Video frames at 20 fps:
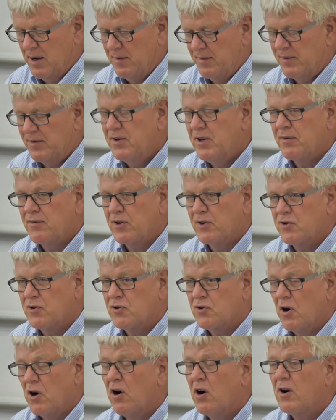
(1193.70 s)

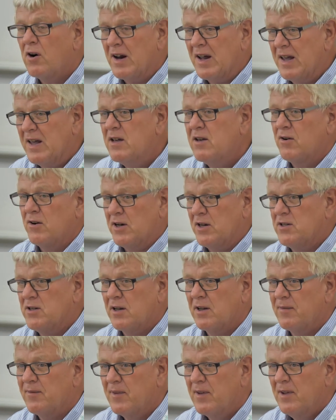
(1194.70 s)
differences are
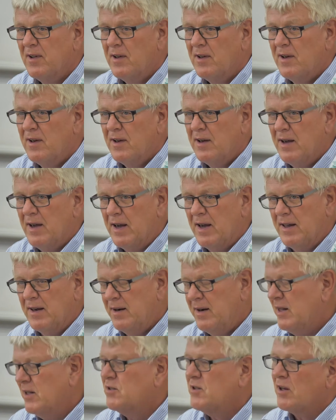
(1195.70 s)
increasing.
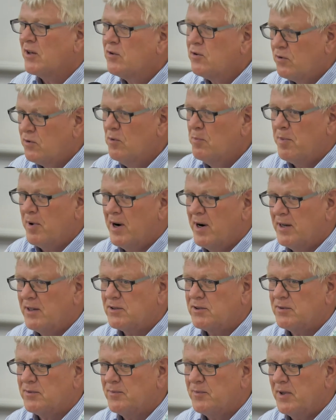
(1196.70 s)
And it's at two
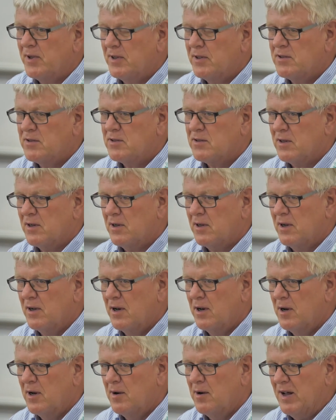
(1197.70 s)
parts. It's
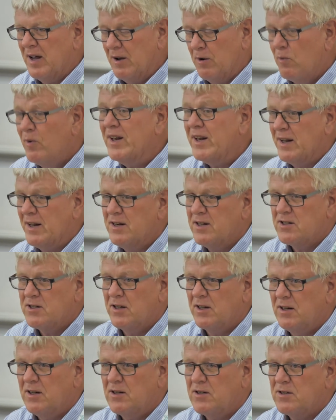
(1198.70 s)
within the
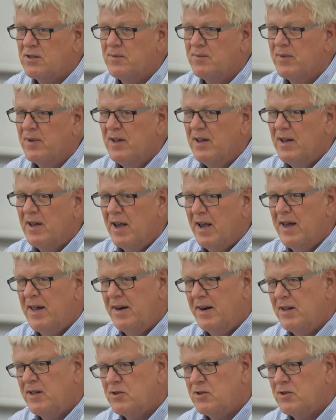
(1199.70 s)
cities, and it's